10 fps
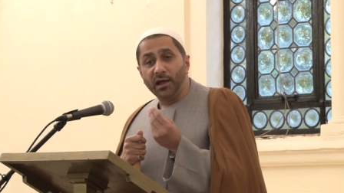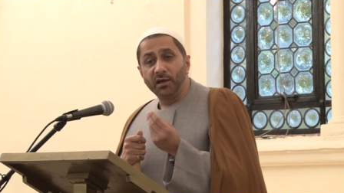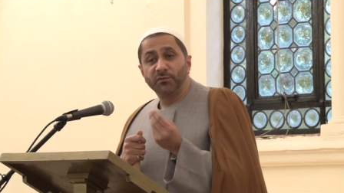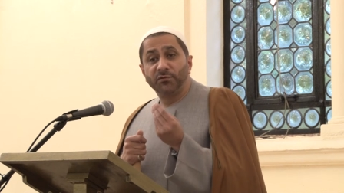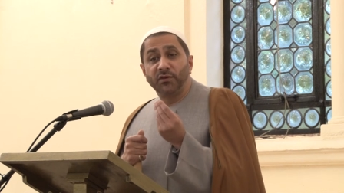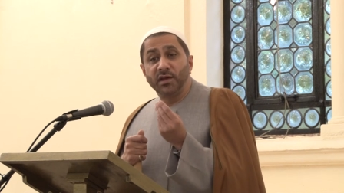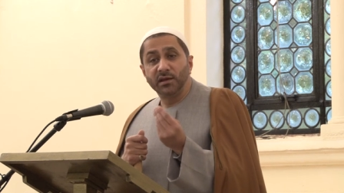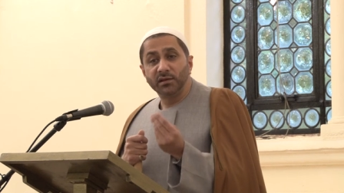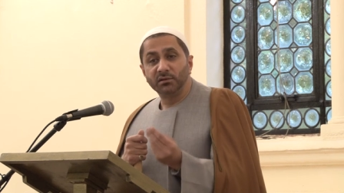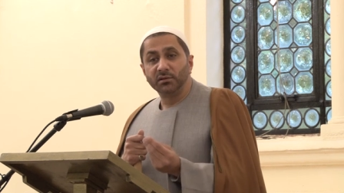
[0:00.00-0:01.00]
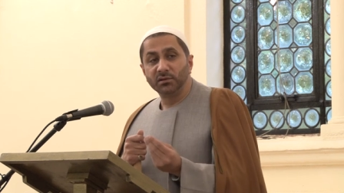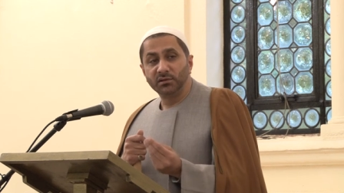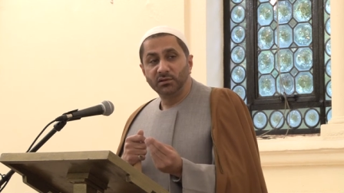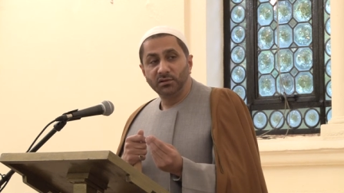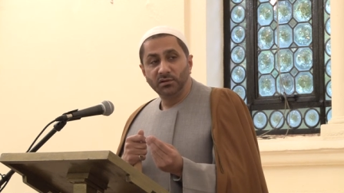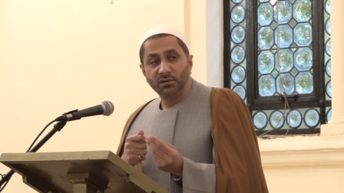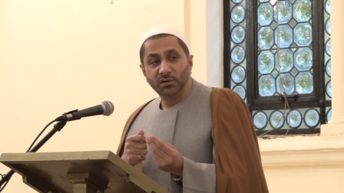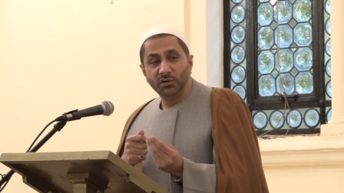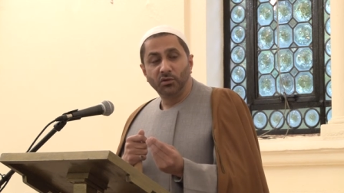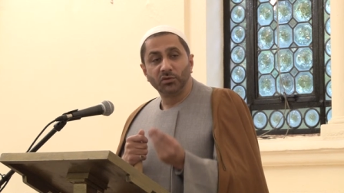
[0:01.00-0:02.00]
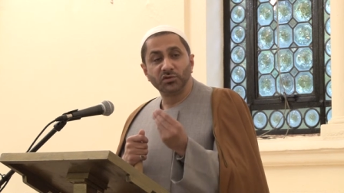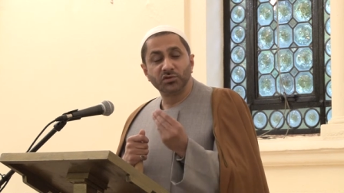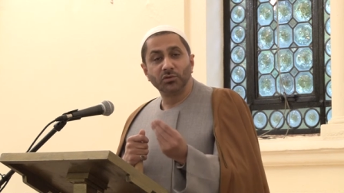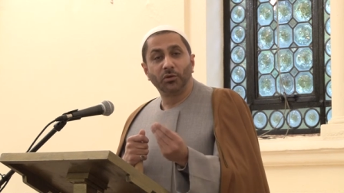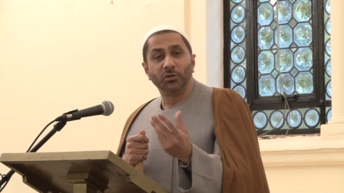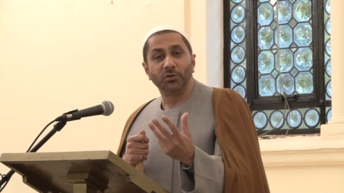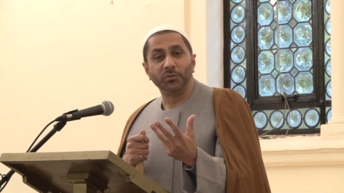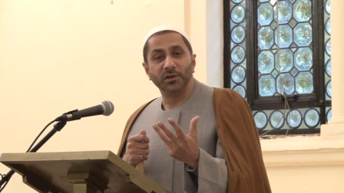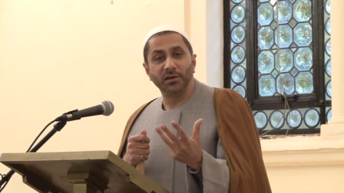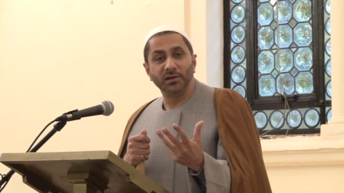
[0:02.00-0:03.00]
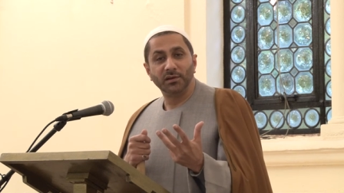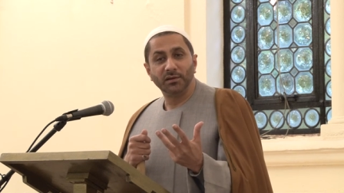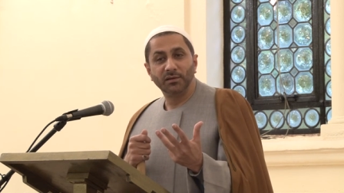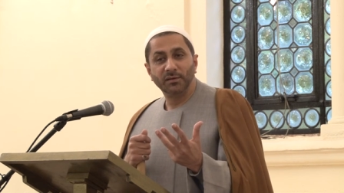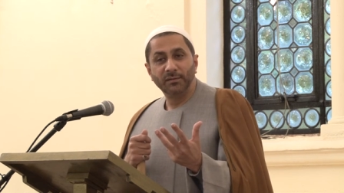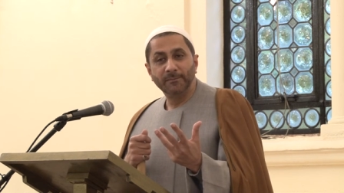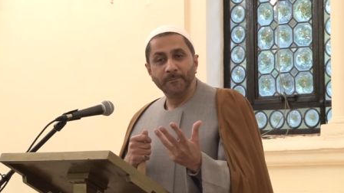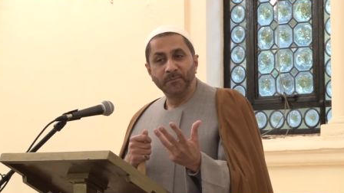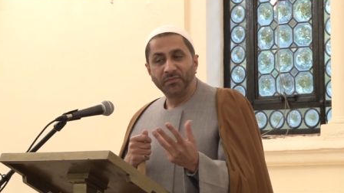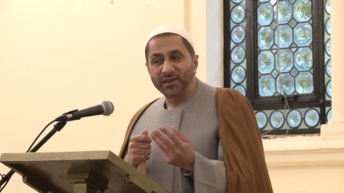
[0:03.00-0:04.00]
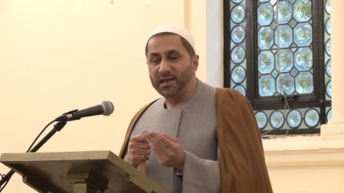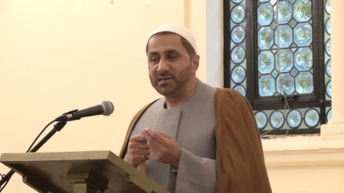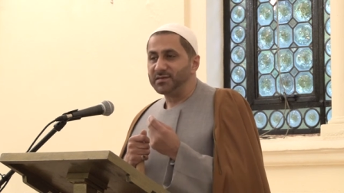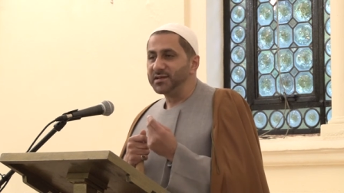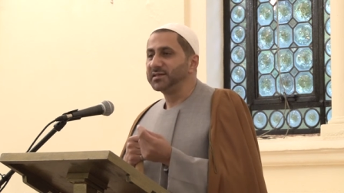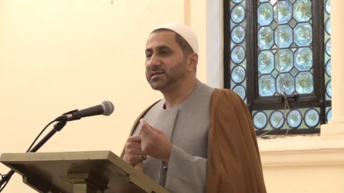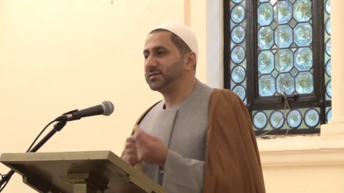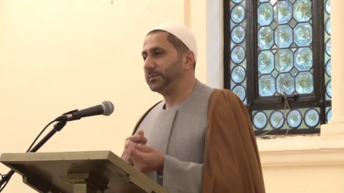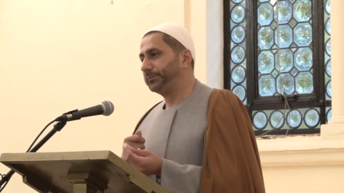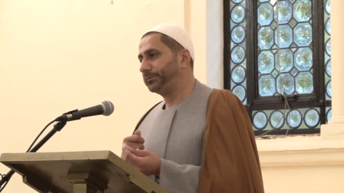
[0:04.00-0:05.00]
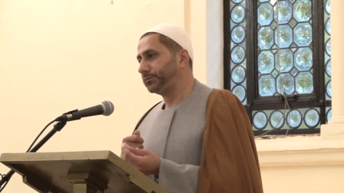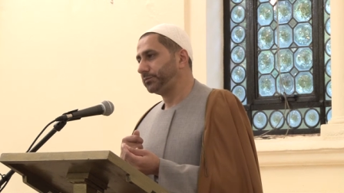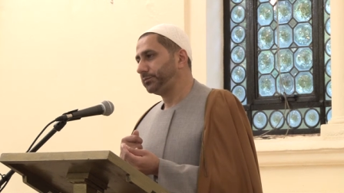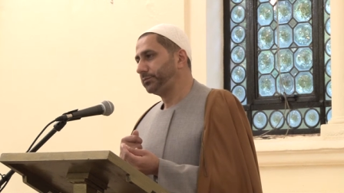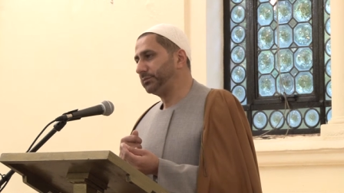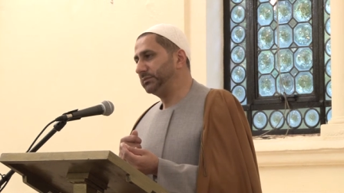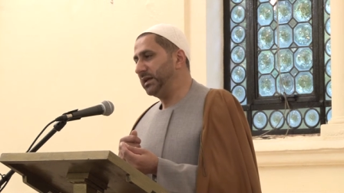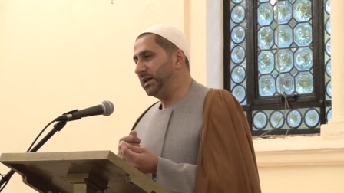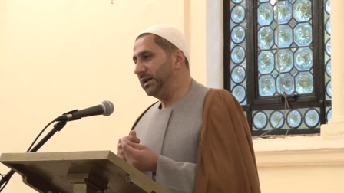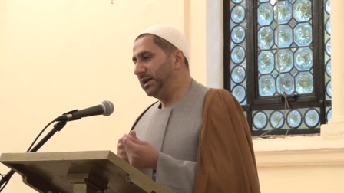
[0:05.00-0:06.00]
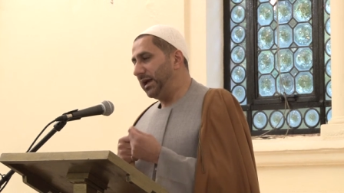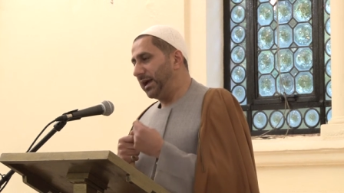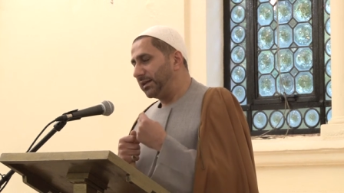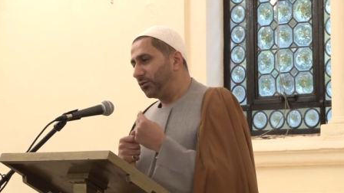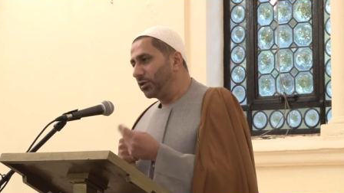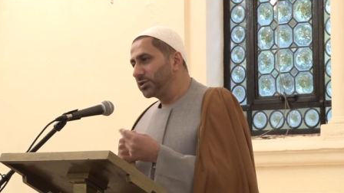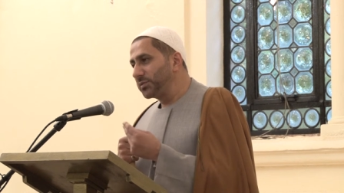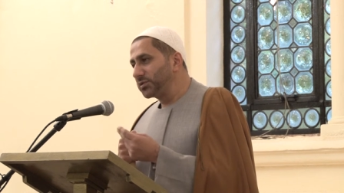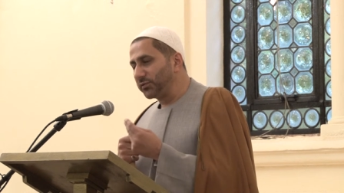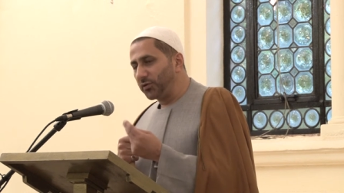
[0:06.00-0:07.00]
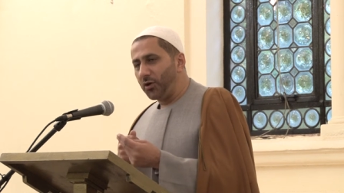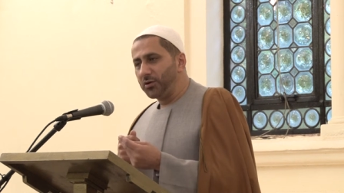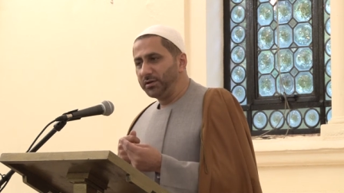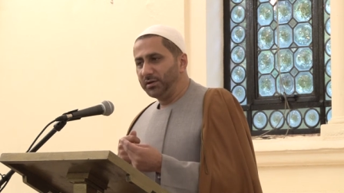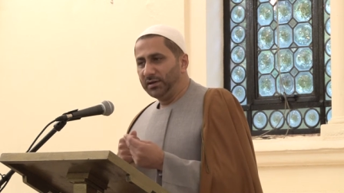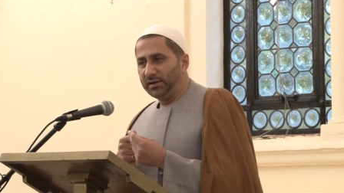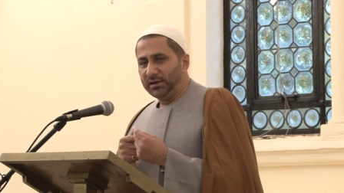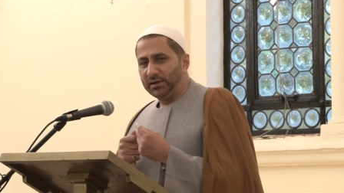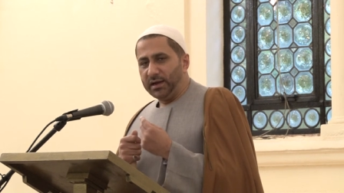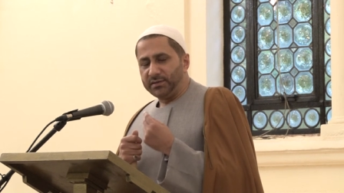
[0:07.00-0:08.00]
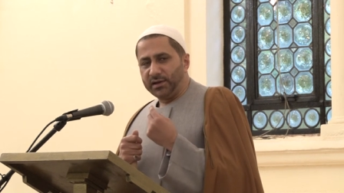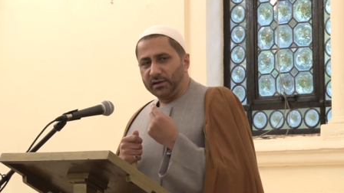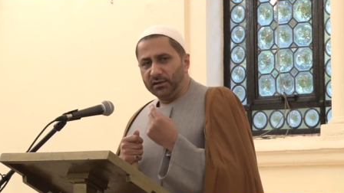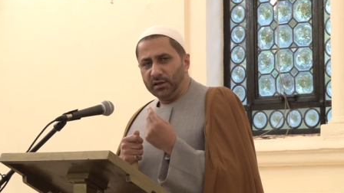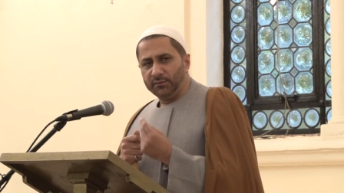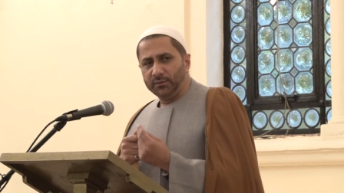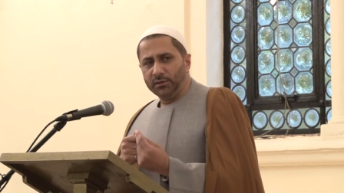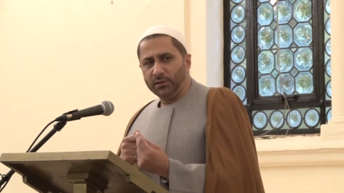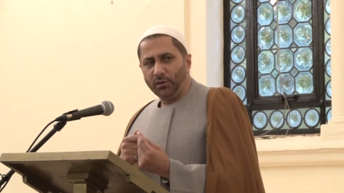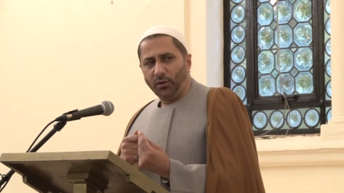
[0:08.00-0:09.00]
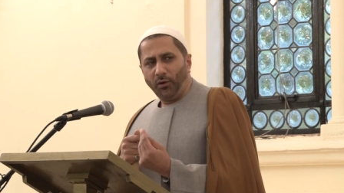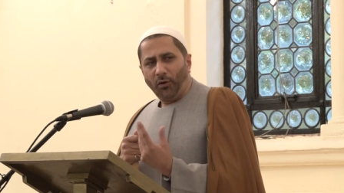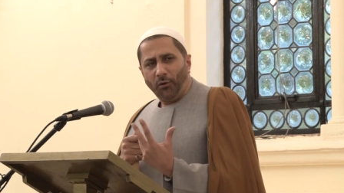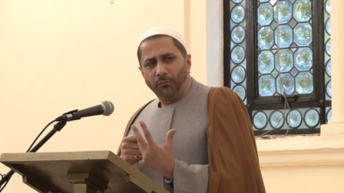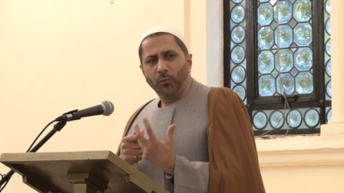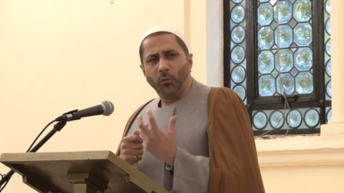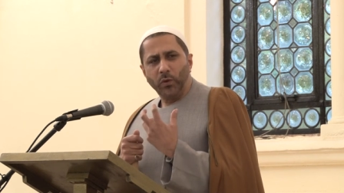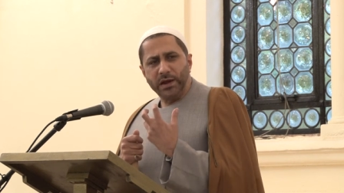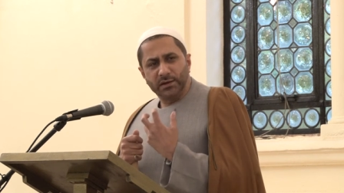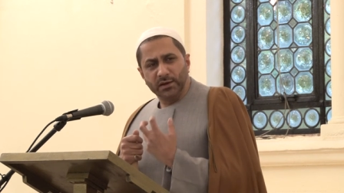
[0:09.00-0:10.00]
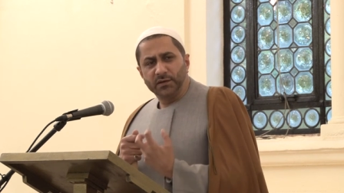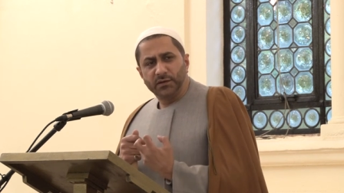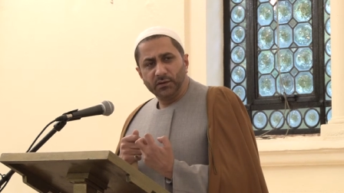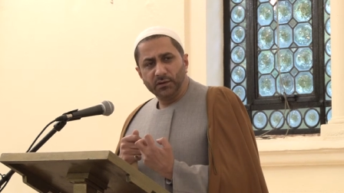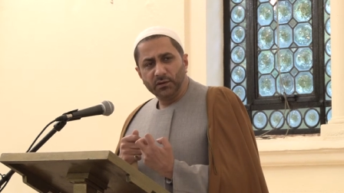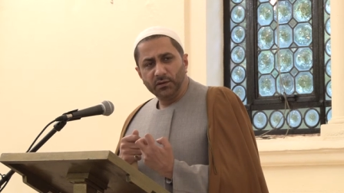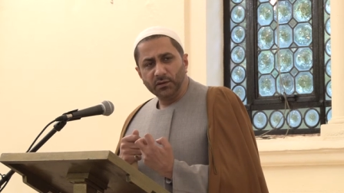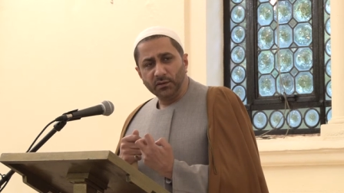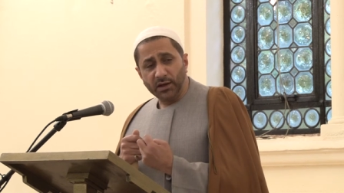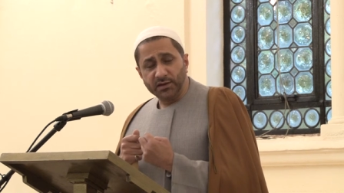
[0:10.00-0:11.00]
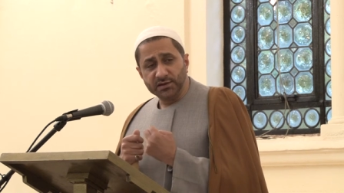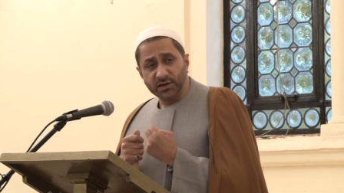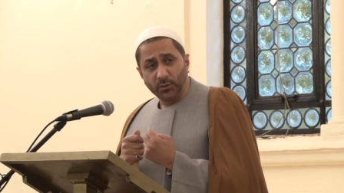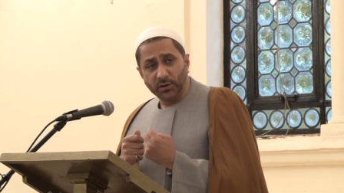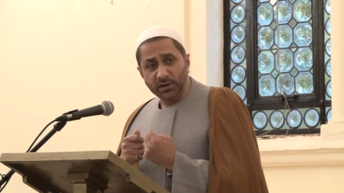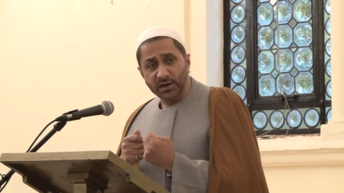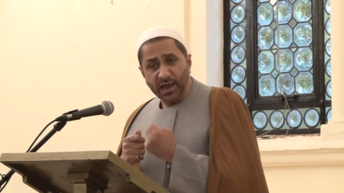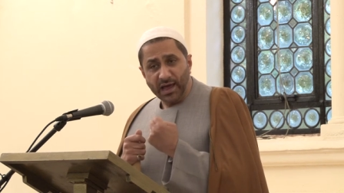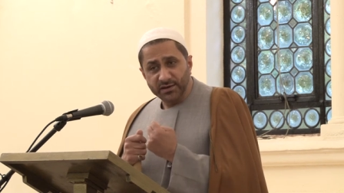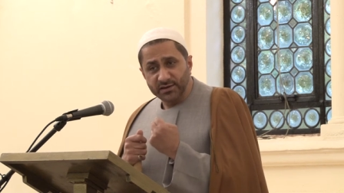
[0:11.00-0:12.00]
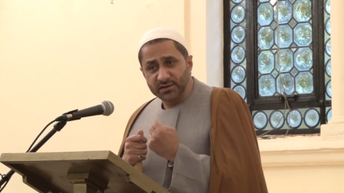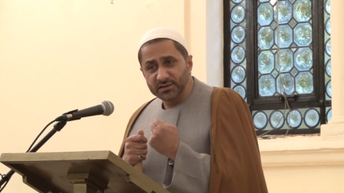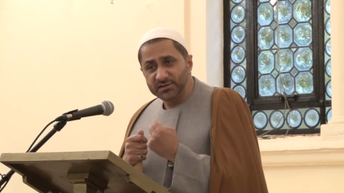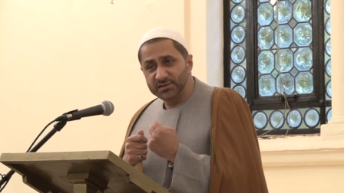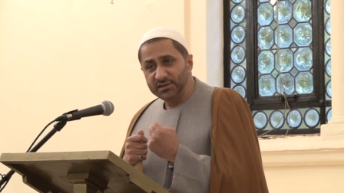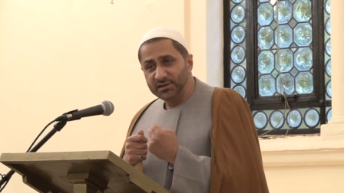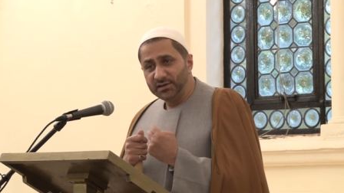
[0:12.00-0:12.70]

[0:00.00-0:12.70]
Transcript: have failed. Console me. And this acknowledgement of God at that level of weakness that is our inheritance